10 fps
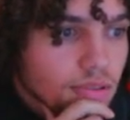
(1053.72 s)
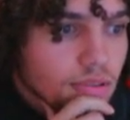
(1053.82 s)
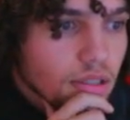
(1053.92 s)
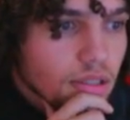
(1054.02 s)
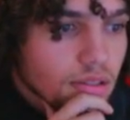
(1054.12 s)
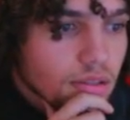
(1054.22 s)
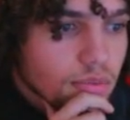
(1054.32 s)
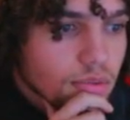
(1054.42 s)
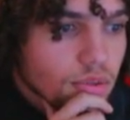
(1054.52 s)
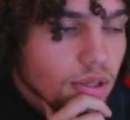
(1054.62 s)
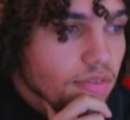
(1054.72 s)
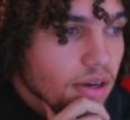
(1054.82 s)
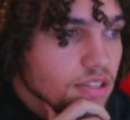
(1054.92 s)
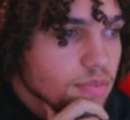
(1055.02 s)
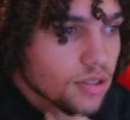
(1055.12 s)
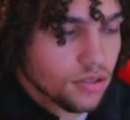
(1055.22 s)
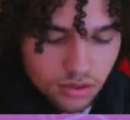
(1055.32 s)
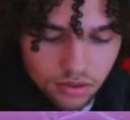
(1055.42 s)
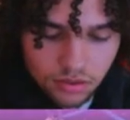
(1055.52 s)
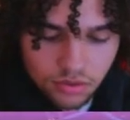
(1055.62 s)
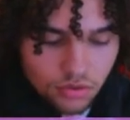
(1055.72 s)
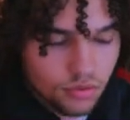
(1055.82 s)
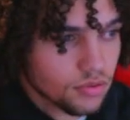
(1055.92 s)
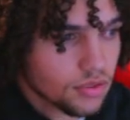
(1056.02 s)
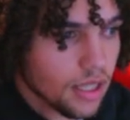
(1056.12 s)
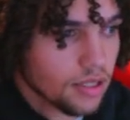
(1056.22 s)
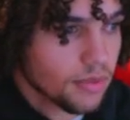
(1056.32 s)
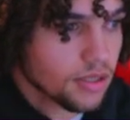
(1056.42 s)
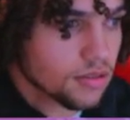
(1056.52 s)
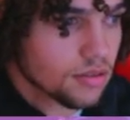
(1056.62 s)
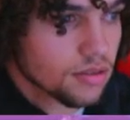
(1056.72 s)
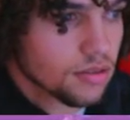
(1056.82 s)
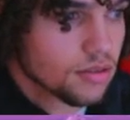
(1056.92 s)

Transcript: Strike. We do have Ice Punch to Salamence.